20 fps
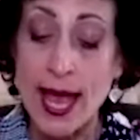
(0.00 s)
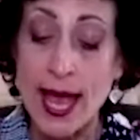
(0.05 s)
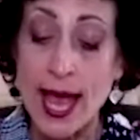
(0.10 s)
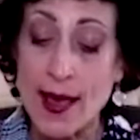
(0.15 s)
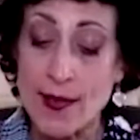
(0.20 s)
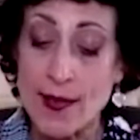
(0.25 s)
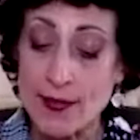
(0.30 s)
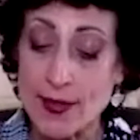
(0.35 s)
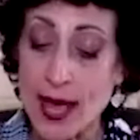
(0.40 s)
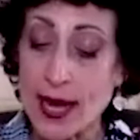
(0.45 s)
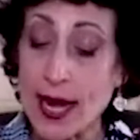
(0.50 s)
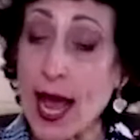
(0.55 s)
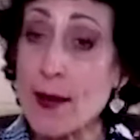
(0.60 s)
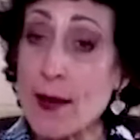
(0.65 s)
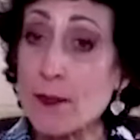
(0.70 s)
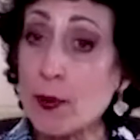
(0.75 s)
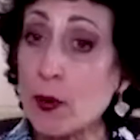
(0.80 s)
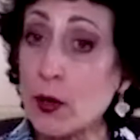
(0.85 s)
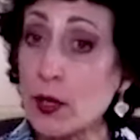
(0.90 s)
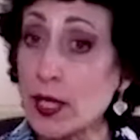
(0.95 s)
And then I
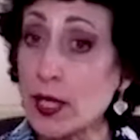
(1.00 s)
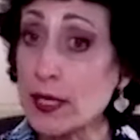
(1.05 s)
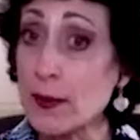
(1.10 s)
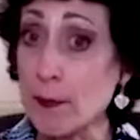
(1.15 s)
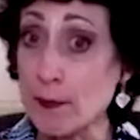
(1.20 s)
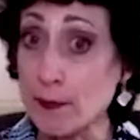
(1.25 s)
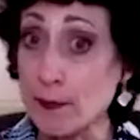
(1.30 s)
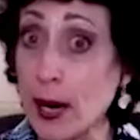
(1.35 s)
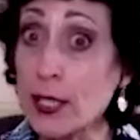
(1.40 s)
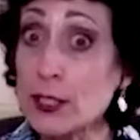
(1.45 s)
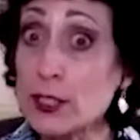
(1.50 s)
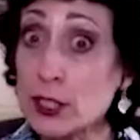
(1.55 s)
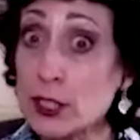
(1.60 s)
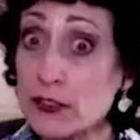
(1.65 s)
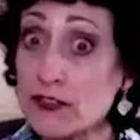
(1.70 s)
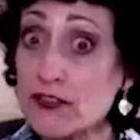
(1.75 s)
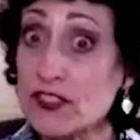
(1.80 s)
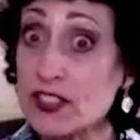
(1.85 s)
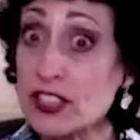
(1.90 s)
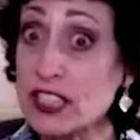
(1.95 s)
put in a budget
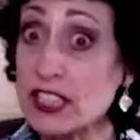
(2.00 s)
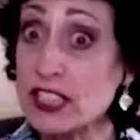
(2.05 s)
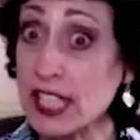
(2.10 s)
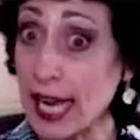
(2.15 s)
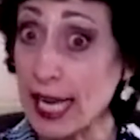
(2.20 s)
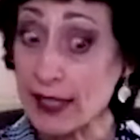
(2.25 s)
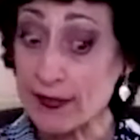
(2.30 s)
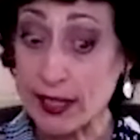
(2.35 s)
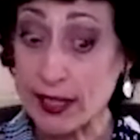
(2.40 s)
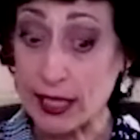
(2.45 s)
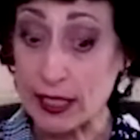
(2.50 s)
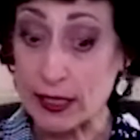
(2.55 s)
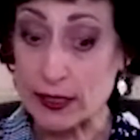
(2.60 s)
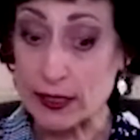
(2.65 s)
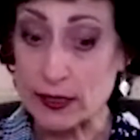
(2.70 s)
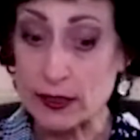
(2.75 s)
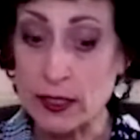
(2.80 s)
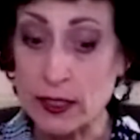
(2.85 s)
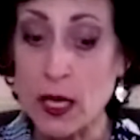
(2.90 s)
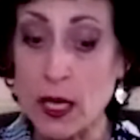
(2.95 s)
for
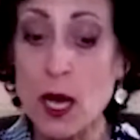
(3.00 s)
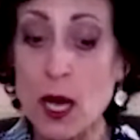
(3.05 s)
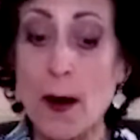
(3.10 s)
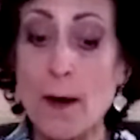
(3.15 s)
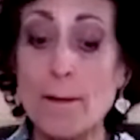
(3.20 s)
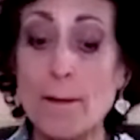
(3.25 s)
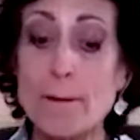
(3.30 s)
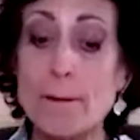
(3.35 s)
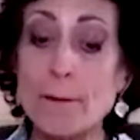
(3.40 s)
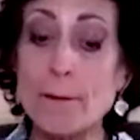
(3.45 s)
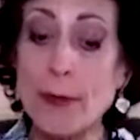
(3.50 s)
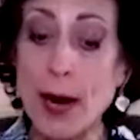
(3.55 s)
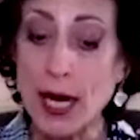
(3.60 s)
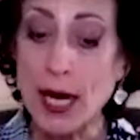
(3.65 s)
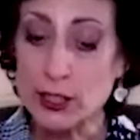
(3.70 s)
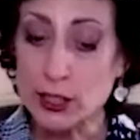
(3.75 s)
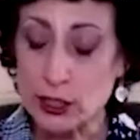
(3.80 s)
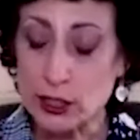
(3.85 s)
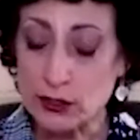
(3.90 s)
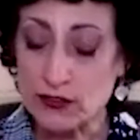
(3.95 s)
savings,
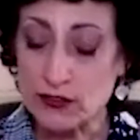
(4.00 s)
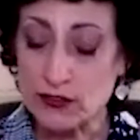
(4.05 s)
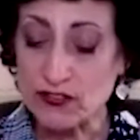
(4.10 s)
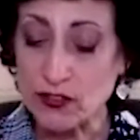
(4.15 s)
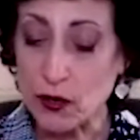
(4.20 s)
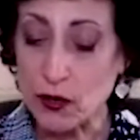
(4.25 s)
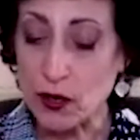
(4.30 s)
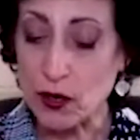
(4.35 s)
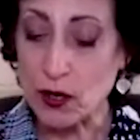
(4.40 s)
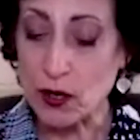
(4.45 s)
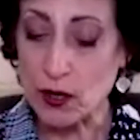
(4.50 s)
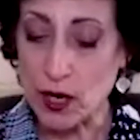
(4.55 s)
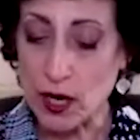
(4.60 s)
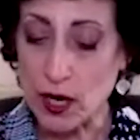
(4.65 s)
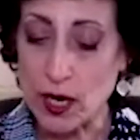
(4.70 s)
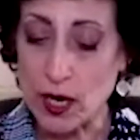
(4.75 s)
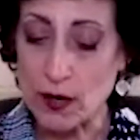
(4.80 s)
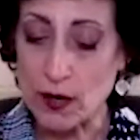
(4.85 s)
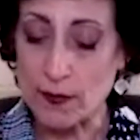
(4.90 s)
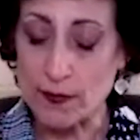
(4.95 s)
budget for
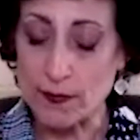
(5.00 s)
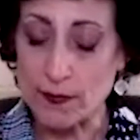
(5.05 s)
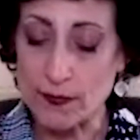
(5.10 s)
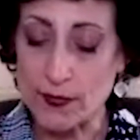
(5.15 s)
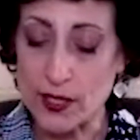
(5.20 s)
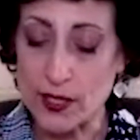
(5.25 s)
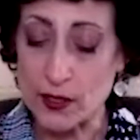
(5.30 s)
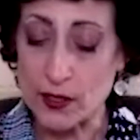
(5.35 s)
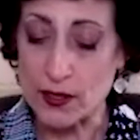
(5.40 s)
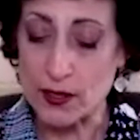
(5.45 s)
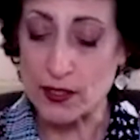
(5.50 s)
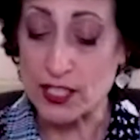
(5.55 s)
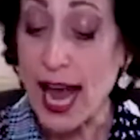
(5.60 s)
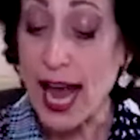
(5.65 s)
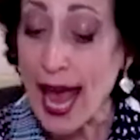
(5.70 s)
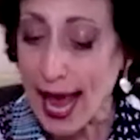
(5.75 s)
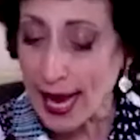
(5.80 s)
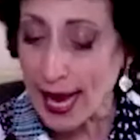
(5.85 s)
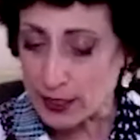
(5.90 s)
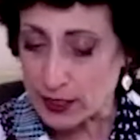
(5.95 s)
the
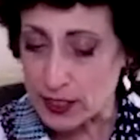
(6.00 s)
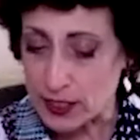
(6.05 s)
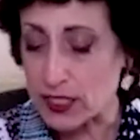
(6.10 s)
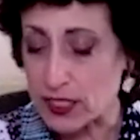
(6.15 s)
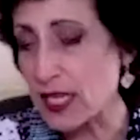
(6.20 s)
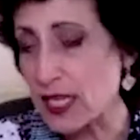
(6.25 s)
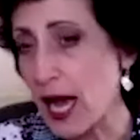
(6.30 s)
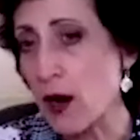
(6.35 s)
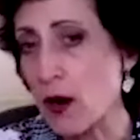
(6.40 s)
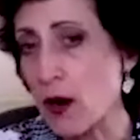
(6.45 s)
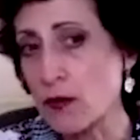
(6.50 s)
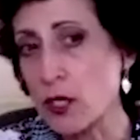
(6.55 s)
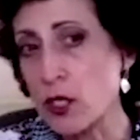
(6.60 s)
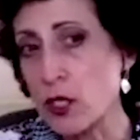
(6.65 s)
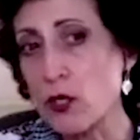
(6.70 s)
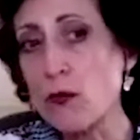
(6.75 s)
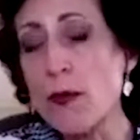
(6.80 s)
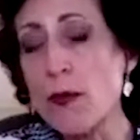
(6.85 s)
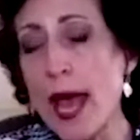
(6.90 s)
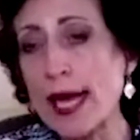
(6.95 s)
taxes. Now,
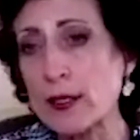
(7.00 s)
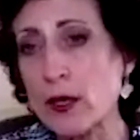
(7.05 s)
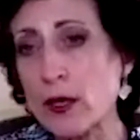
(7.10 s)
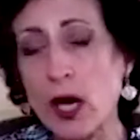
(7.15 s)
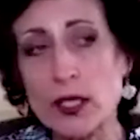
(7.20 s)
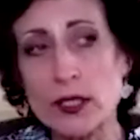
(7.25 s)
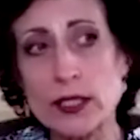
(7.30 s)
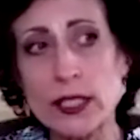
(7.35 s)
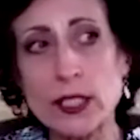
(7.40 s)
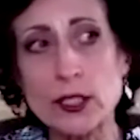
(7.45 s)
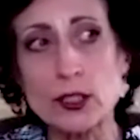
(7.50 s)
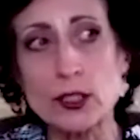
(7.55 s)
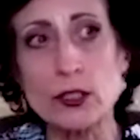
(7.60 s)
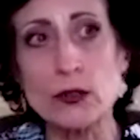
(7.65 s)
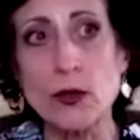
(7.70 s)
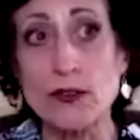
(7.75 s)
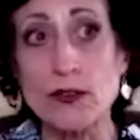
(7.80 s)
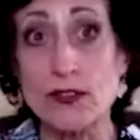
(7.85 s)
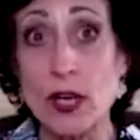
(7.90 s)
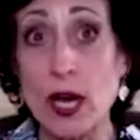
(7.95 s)
you may not need
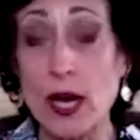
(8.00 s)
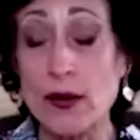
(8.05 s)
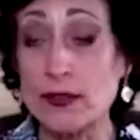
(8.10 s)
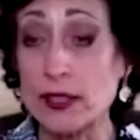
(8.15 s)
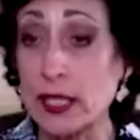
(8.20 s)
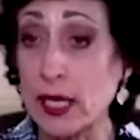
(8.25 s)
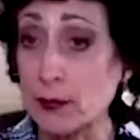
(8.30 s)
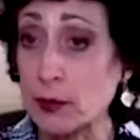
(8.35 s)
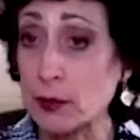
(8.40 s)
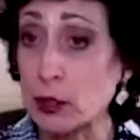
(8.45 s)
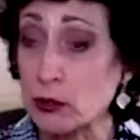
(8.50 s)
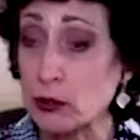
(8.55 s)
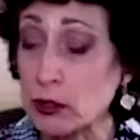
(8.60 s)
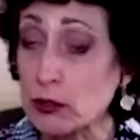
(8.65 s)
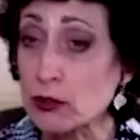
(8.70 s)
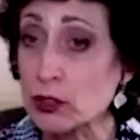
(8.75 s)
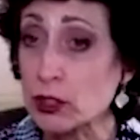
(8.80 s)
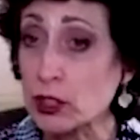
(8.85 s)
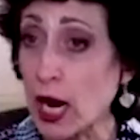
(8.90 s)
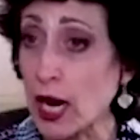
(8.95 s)
to if you have a
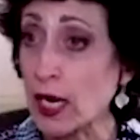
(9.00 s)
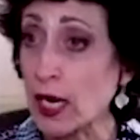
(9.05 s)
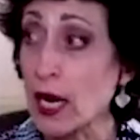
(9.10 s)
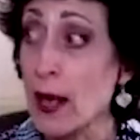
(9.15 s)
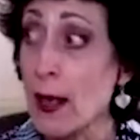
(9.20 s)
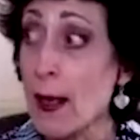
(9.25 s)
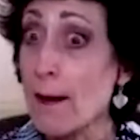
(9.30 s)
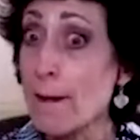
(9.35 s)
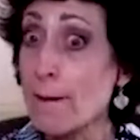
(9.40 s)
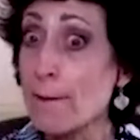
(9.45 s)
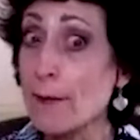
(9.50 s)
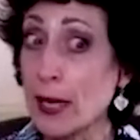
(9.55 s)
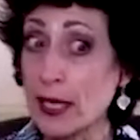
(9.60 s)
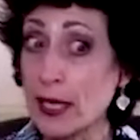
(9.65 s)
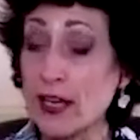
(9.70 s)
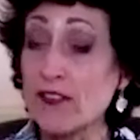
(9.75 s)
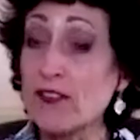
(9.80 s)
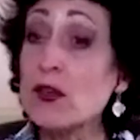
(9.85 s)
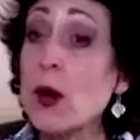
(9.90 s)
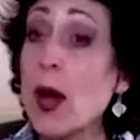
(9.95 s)
W-2 check, but
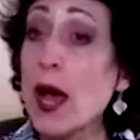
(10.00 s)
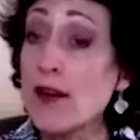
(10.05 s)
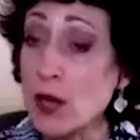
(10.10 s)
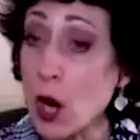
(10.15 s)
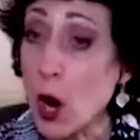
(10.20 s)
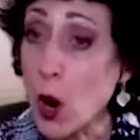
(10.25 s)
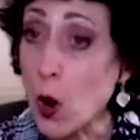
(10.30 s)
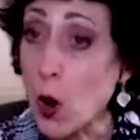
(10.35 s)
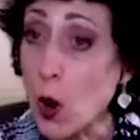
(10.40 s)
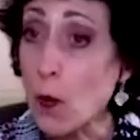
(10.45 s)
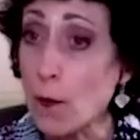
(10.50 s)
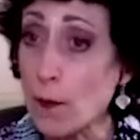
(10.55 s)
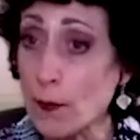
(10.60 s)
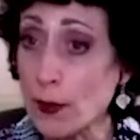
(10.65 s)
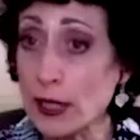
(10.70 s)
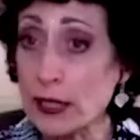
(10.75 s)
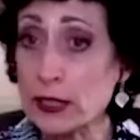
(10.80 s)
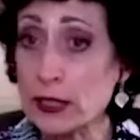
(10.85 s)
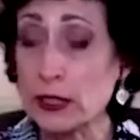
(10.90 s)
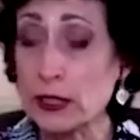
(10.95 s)
if you have your own
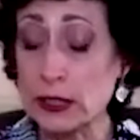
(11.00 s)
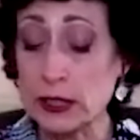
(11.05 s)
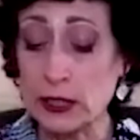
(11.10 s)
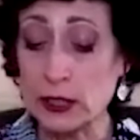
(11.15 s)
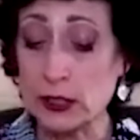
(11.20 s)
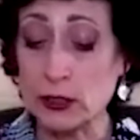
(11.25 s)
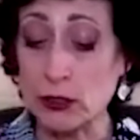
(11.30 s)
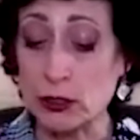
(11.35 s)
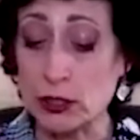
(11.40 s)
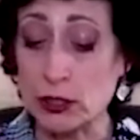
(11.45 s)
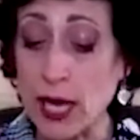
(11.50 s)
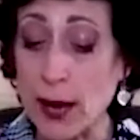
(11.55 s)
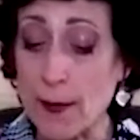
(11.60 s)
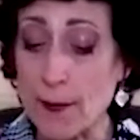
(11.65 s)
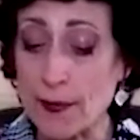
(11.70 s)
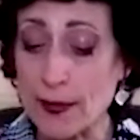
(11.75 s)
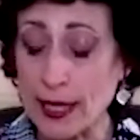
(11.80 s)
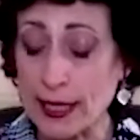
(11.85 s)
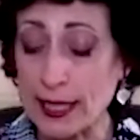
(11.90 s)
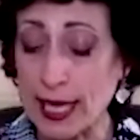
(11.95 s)
business or
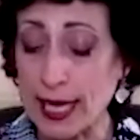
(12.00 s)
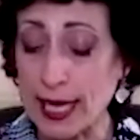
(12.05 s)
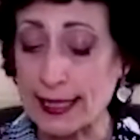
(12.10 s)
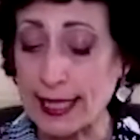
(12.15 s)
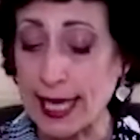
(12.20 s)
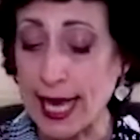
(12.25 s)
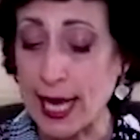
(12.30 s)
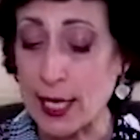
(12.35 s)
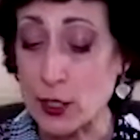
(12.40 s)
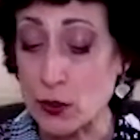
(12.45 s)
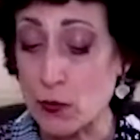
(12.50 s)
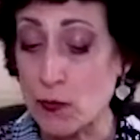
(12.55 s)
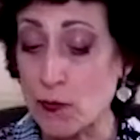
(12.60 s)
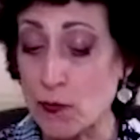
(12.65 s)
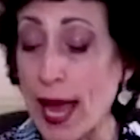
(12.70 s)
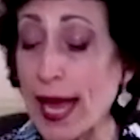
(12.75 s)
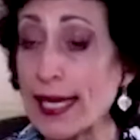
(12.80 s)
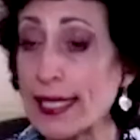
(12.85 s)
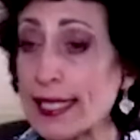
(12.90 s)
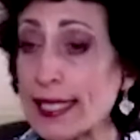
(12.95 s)
something like that, you
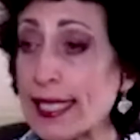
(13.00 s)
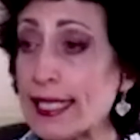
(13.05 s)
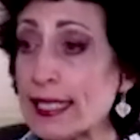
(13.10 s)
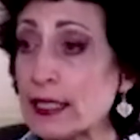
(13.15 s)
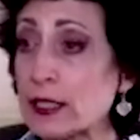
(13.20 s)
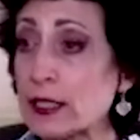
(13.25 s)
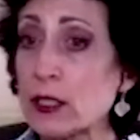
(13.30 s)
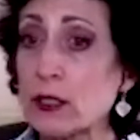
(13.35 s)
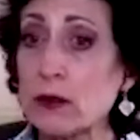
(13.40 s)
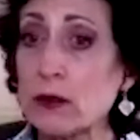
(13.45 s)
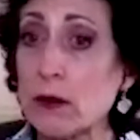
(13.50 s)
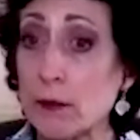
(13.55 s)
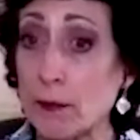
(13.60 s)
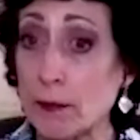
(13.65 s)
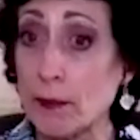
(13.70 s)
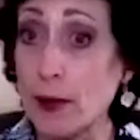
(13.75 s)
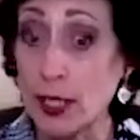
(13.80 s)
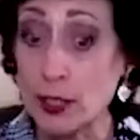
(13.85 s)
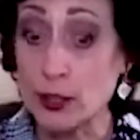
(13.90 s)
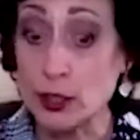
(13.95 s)
may need to
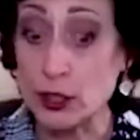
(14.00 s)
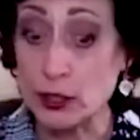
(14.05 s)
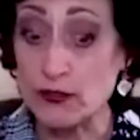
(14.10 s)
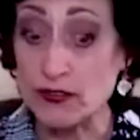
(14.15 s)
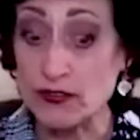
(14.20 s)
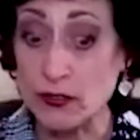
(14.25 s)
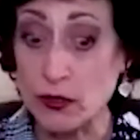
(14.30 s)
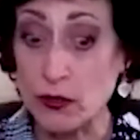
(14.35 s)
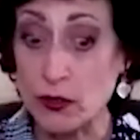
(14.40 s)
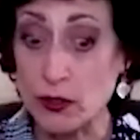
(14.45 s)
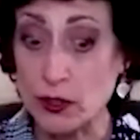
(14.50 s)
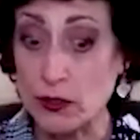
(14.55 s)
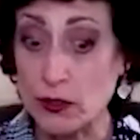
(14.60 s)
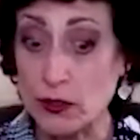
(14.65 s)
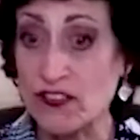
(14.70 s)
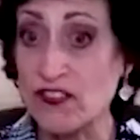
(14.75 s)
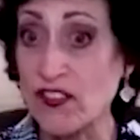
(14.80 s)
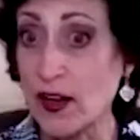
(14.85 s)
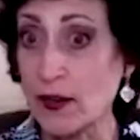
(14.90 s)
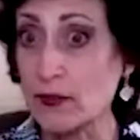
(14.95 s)
budget for
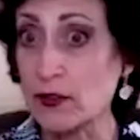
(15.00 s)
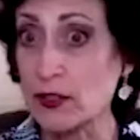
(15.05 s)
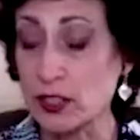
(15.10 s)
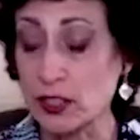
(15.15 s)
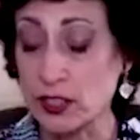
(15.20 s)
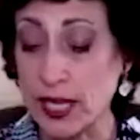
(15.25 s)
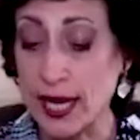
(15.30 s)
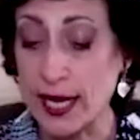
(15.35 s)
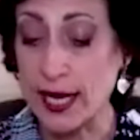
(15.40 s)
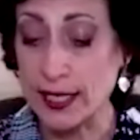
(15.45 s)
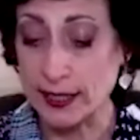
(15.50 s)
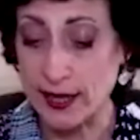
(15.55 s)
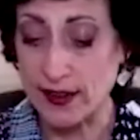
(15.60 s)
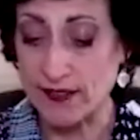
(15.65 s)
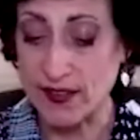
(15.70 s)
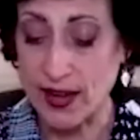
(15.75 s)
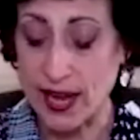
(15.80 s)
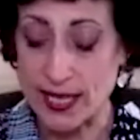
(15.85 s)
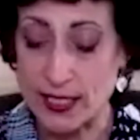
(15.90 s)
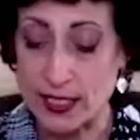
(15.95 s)
your federal, state, and
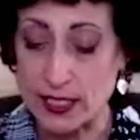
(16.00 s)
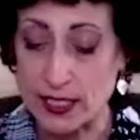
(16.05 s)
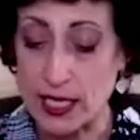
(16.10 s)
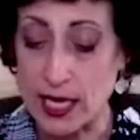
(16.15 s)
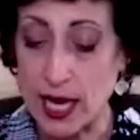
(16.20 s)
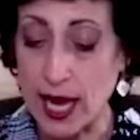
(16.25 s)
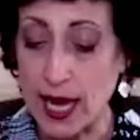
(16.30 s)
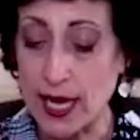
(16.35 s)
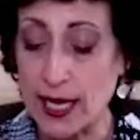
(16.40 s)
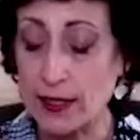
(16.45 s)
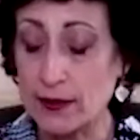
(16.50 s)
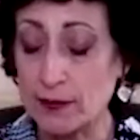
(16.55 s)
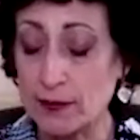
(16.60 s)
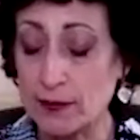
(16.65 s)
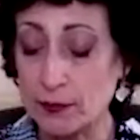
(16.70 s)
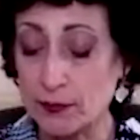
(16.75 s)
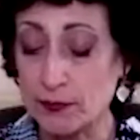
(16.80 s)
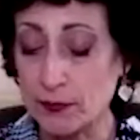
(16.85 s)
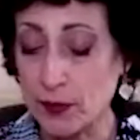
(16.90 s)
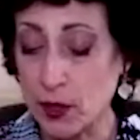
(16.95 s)
FICA
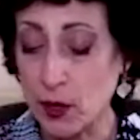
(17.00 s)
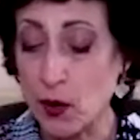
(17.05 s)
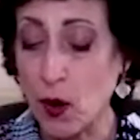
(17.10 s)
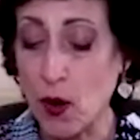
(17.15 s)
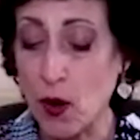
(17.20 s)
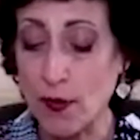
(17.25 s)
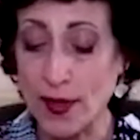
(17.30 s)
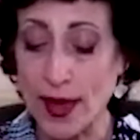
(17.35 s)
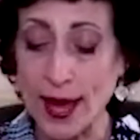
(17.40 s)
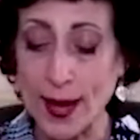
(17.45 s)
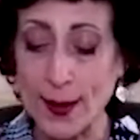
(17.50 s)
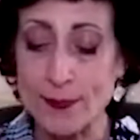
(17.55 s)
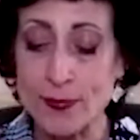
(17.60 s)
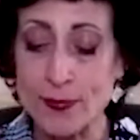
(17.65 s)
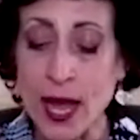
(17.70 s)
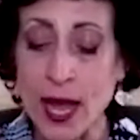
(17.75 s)
and all that.